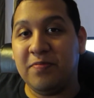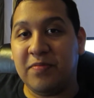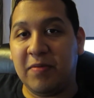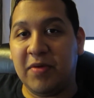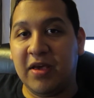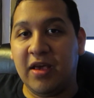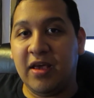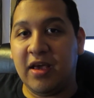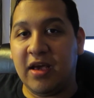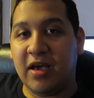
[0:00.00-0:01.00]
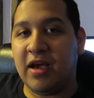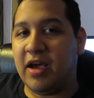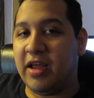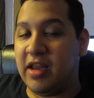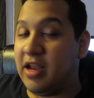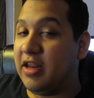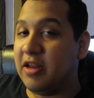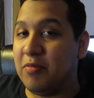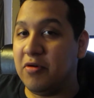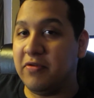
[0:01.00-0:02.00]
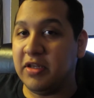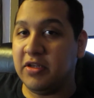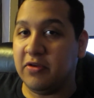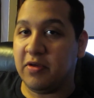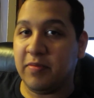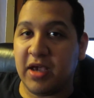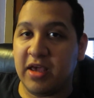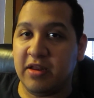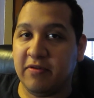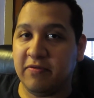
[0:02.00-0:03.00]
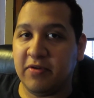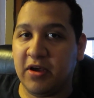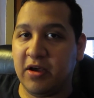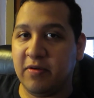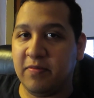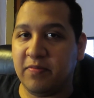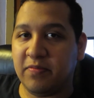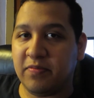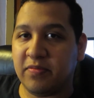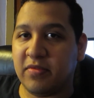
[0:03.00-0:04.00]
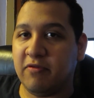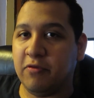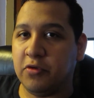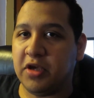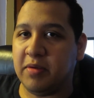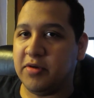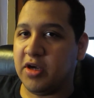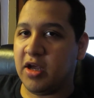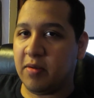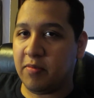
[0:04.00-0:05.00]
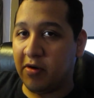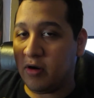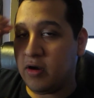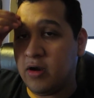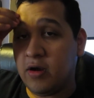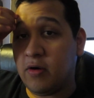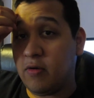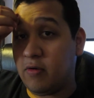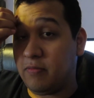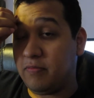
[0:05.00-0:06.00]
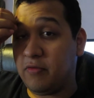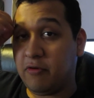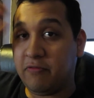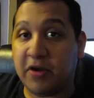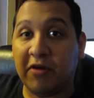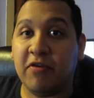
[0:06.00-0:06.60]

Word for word: Maybe I, I need to move into some kind of uh, full-time job or, or or figure